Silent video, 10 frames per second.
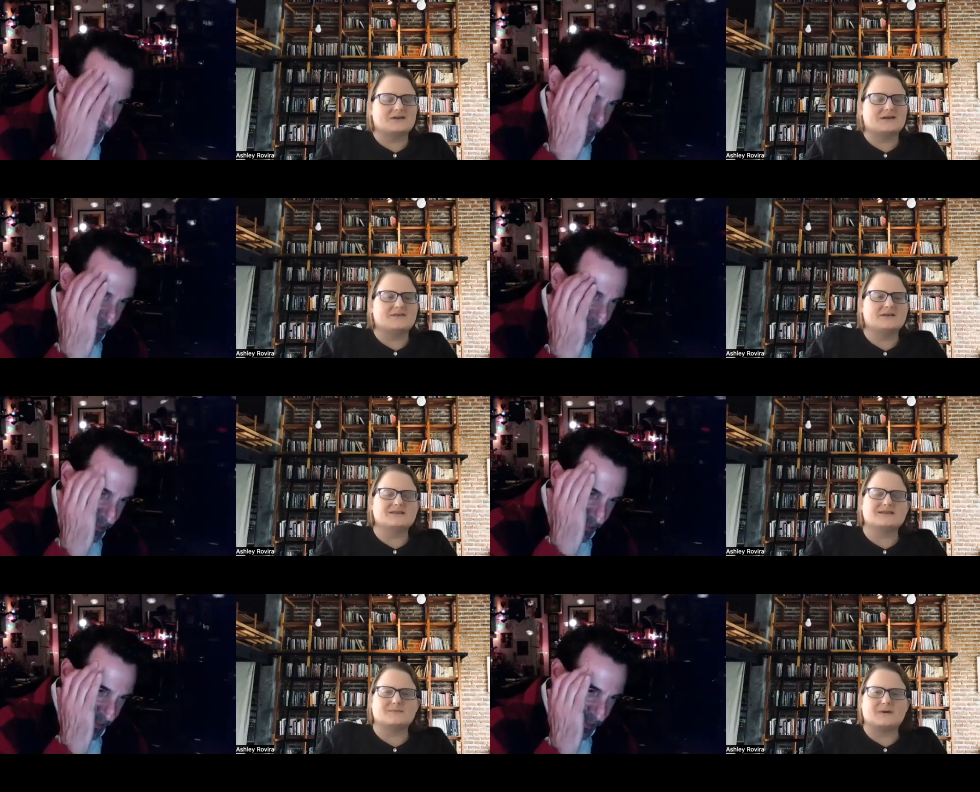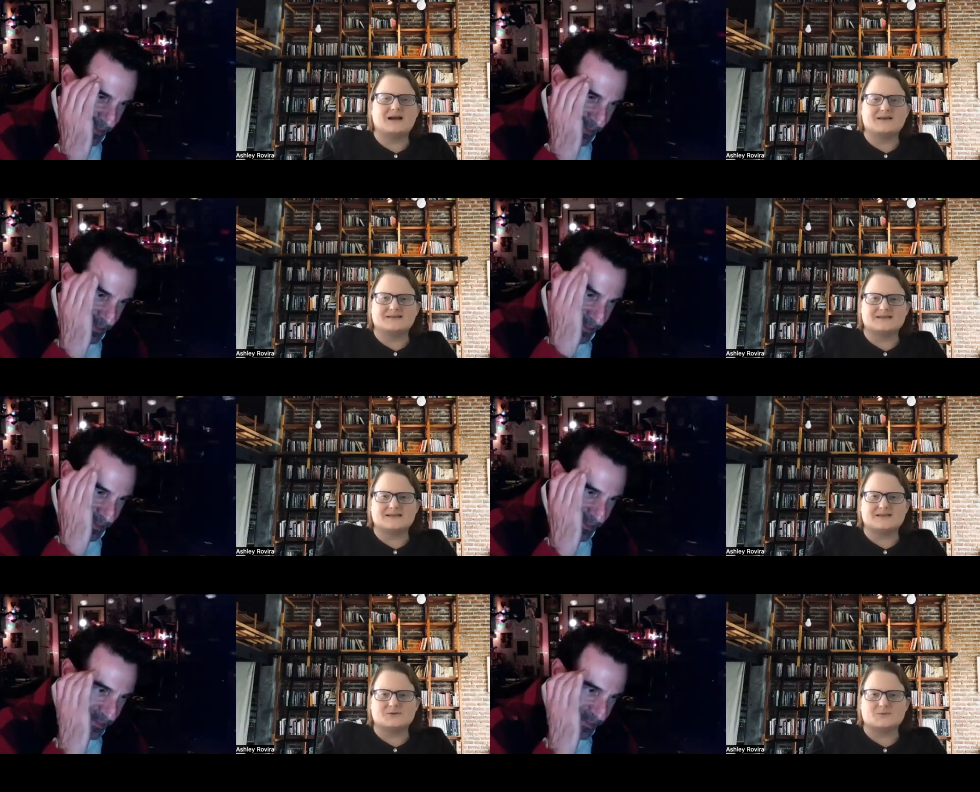Speaker 1: I think it's the behind the
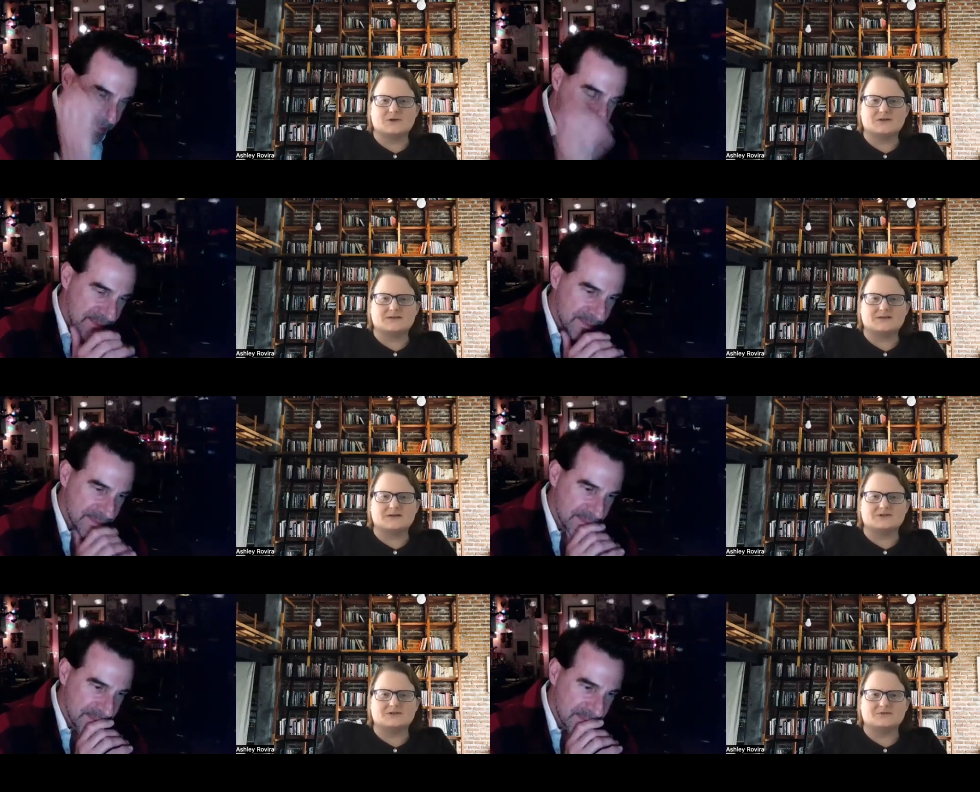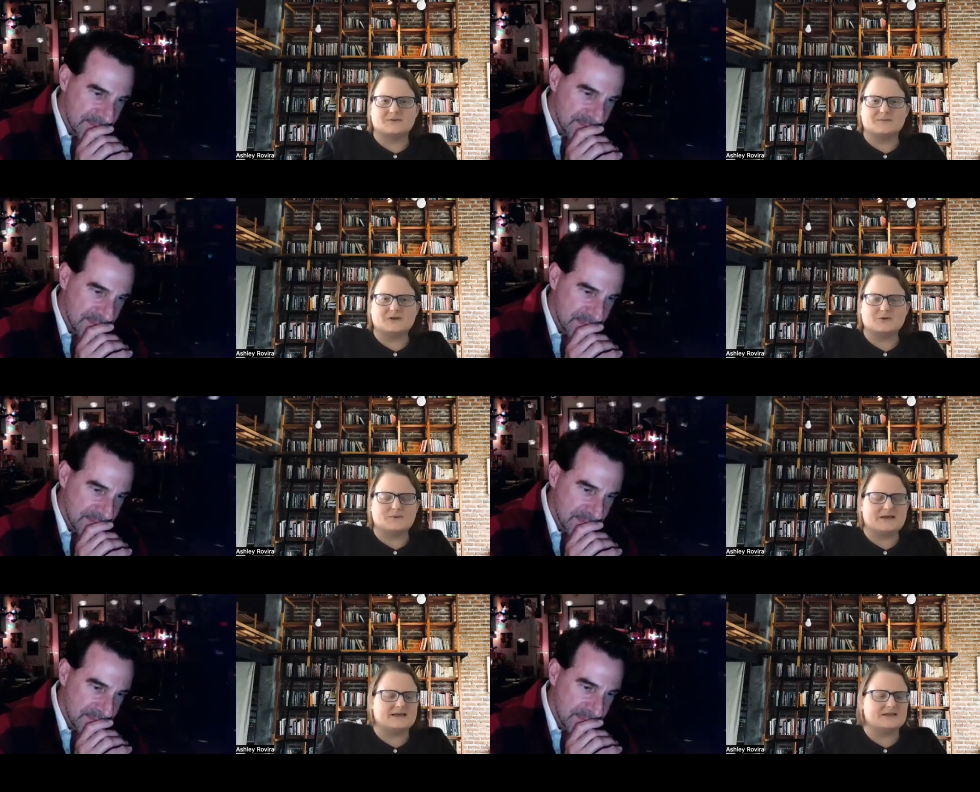scenes one on your Vimeo
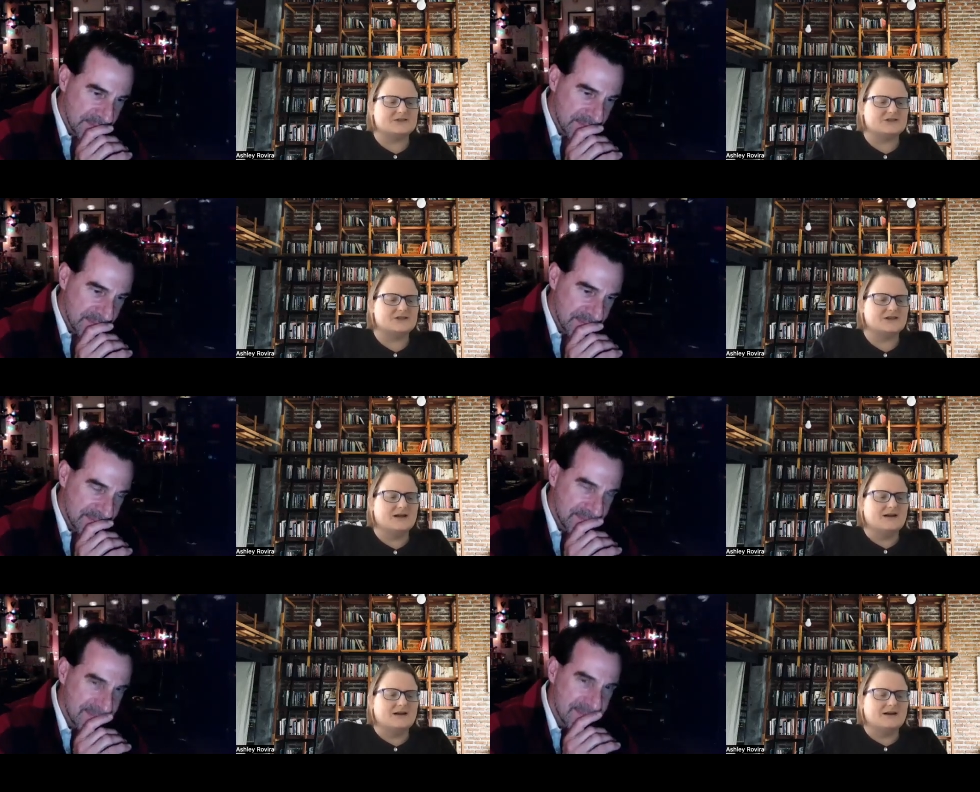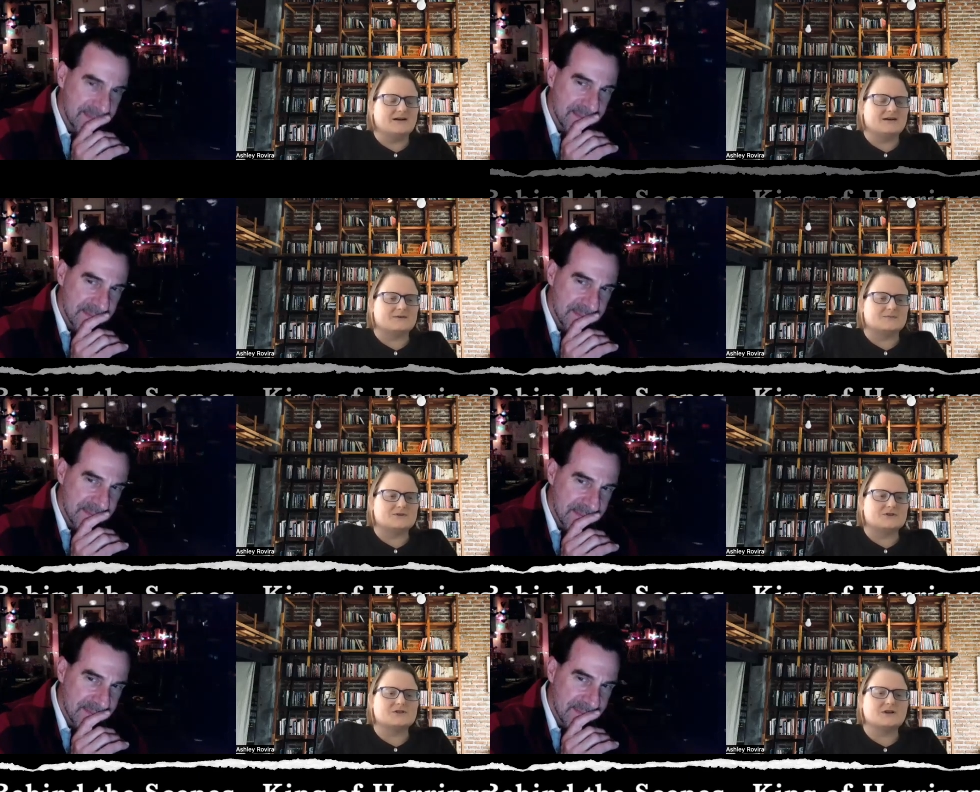page um,
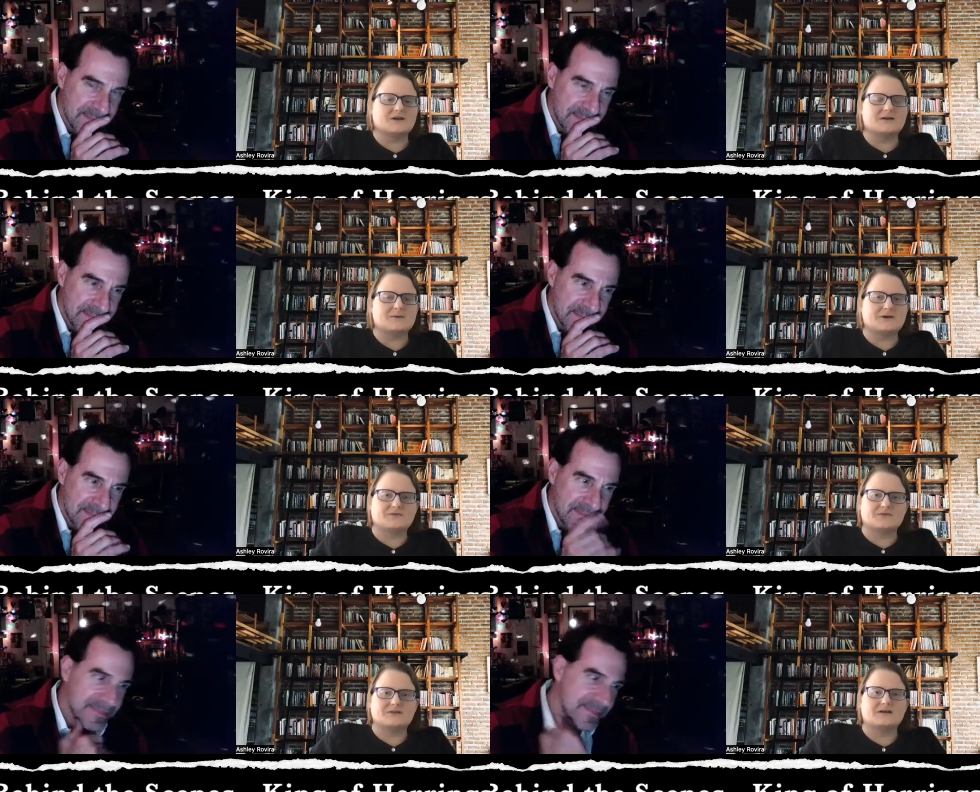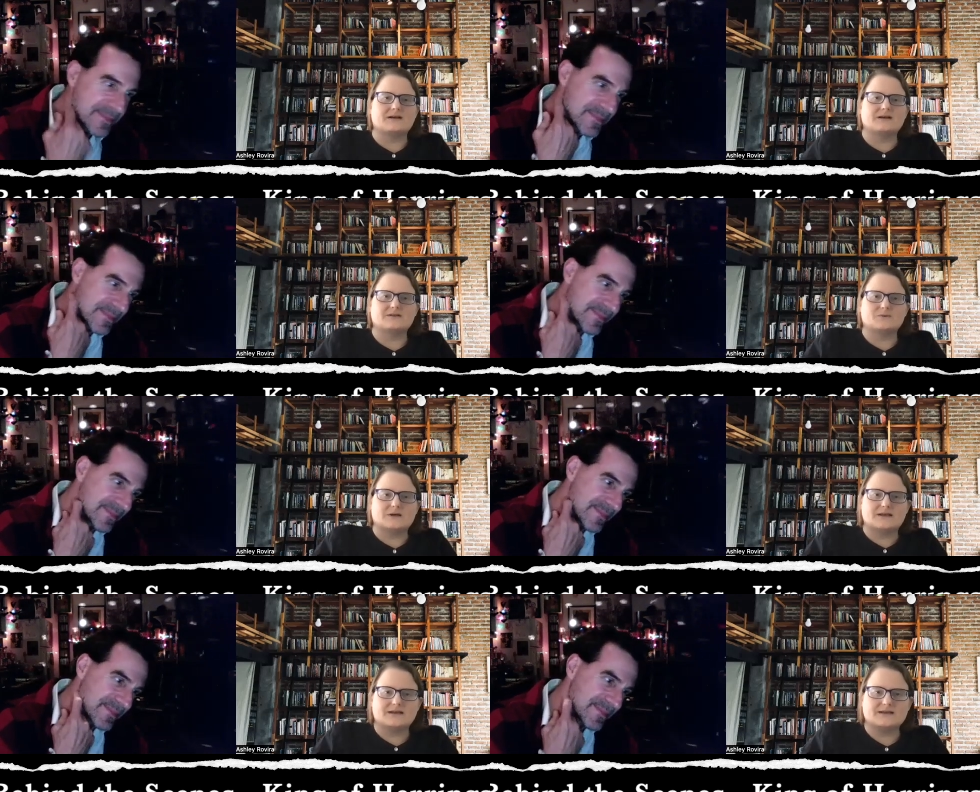you're talking about uh, the
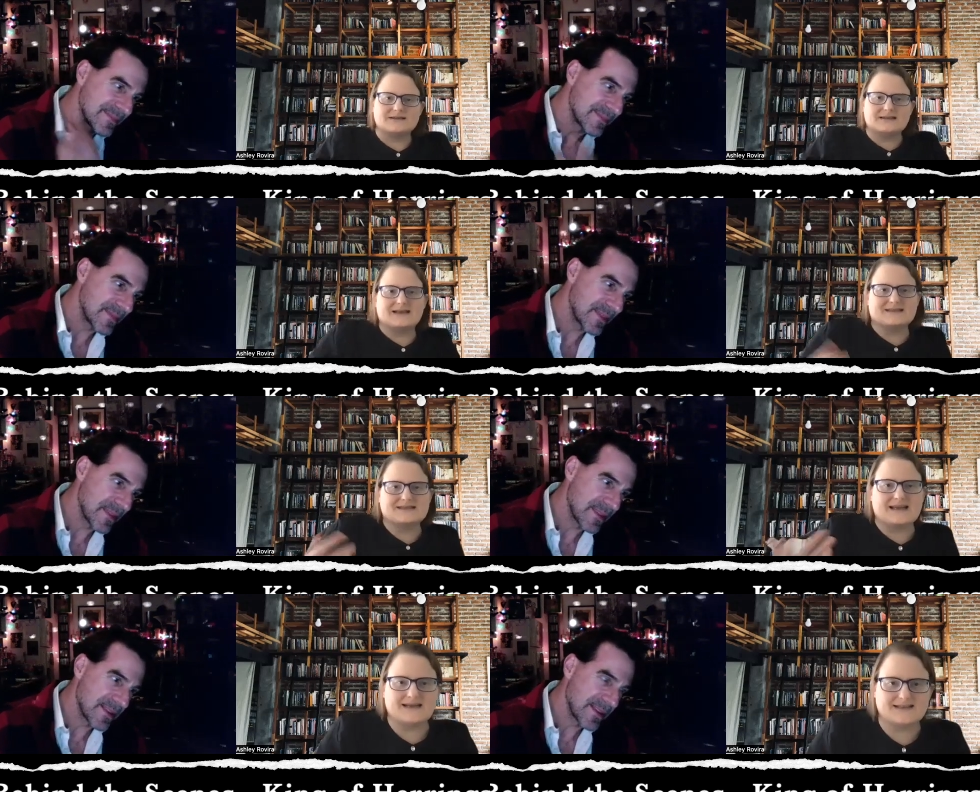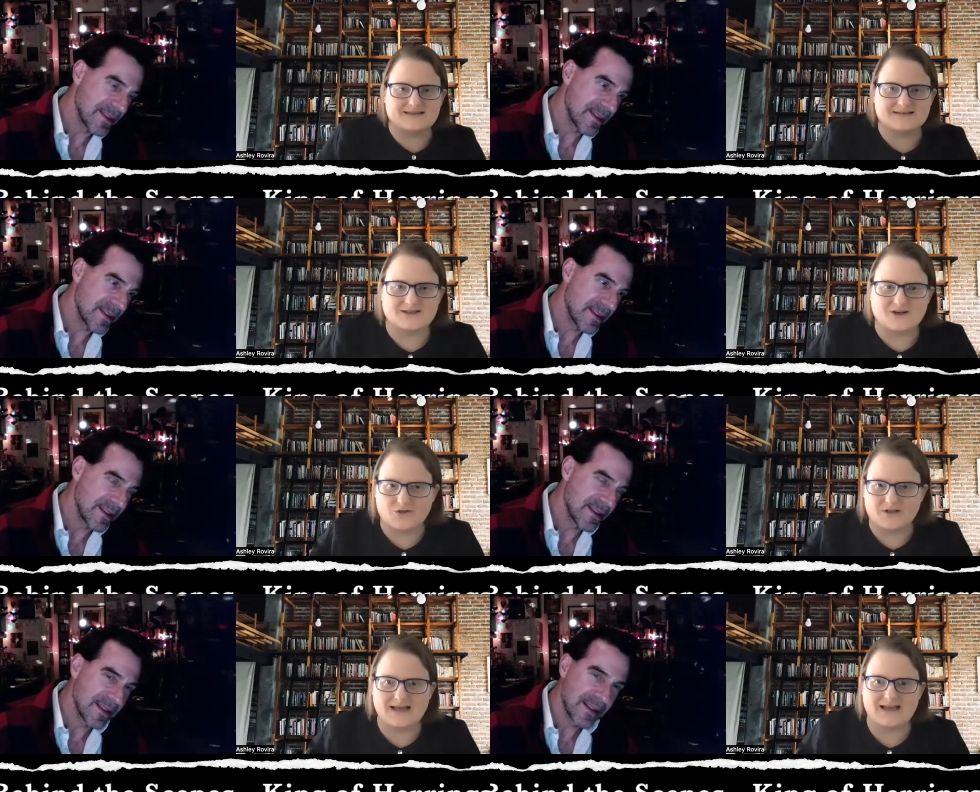way because I guess Eddie did
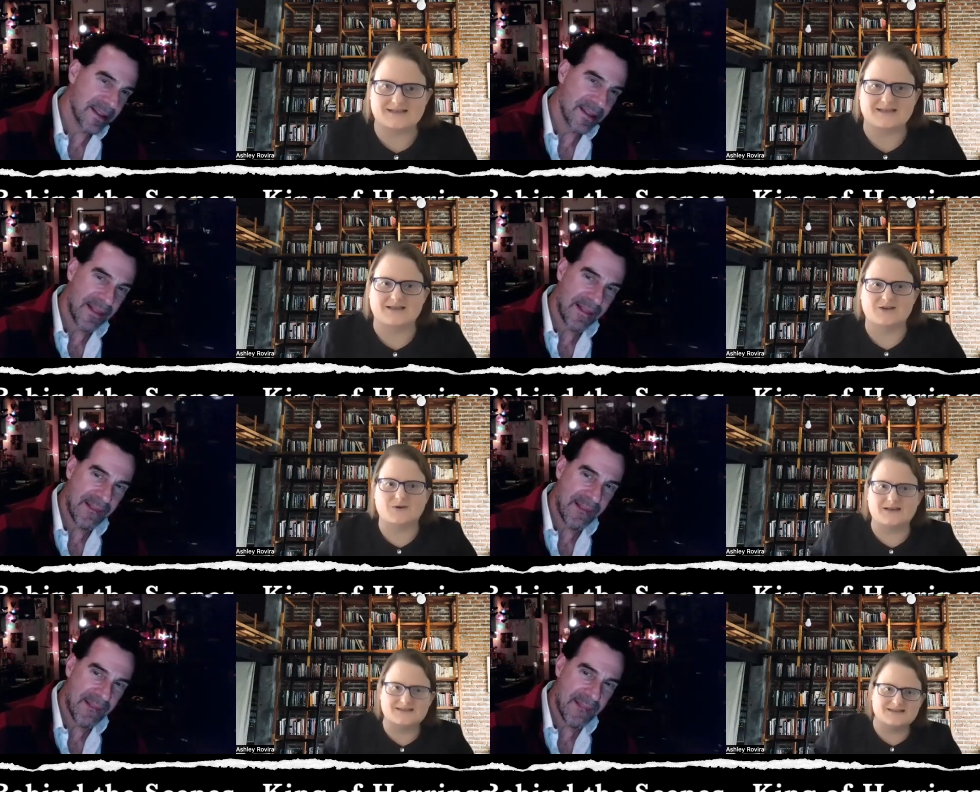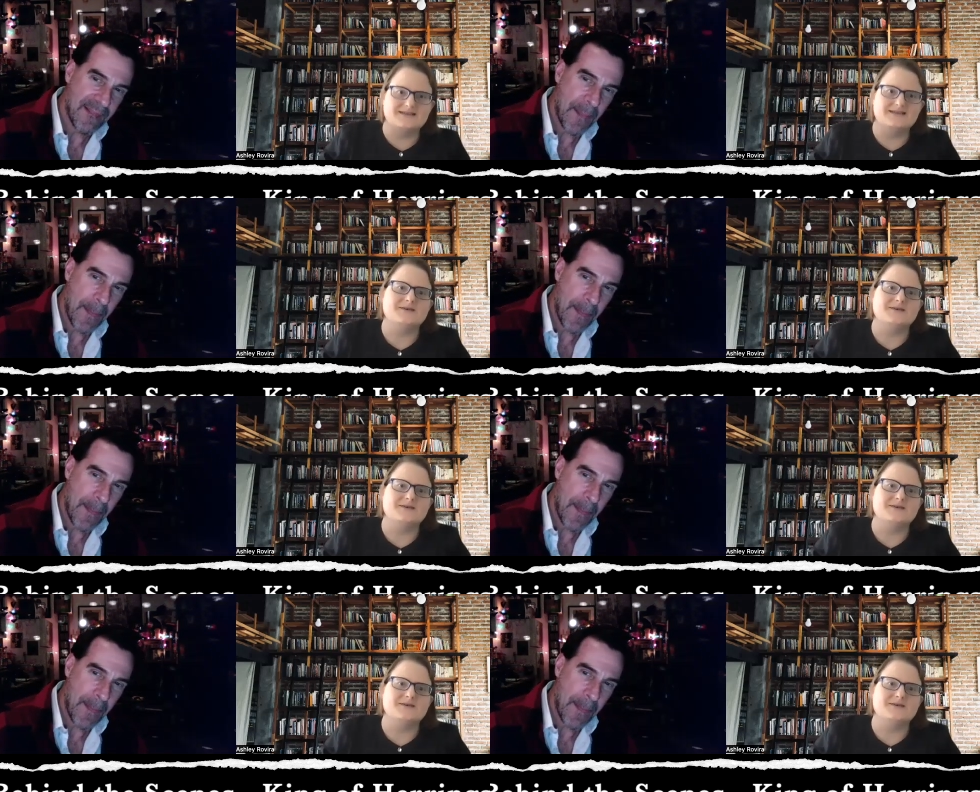all the casting, correct?